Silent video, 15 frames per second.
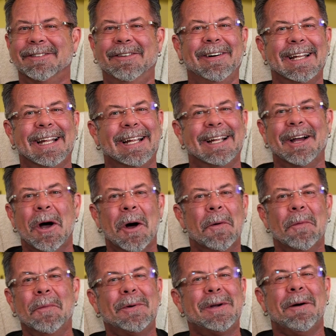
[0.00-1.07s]

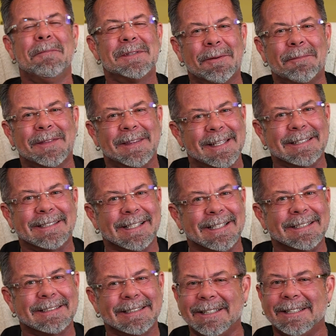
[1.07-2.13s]
What comes up with these
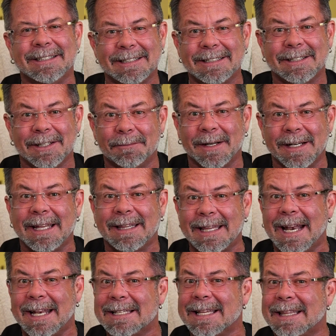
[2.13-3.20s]
things?
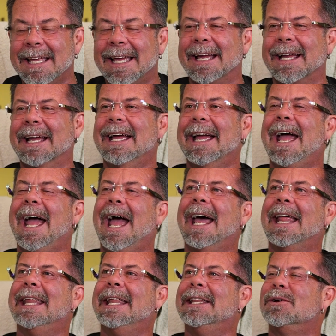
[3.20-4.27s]
That is a thing.
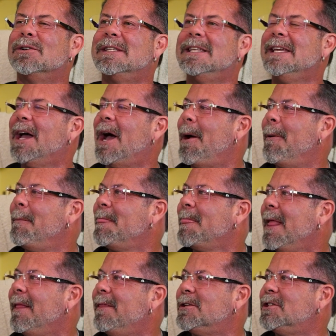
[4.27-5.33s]
And then there's the,
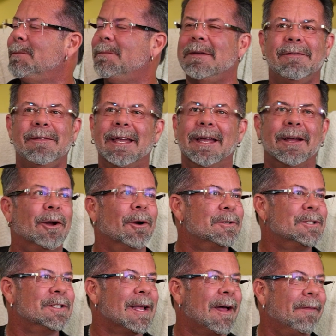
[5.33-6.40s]
there should be vegan
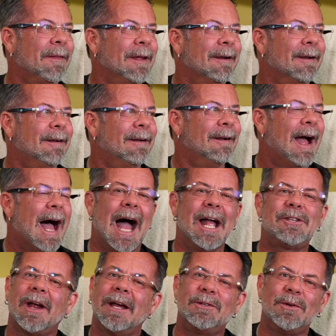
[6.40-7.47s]
coaches out there. I
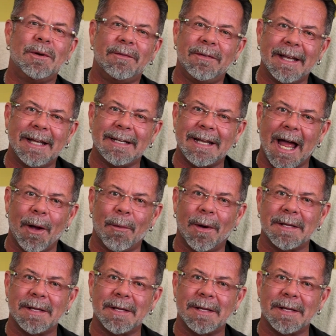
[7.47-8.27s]
tried doing a vegan diet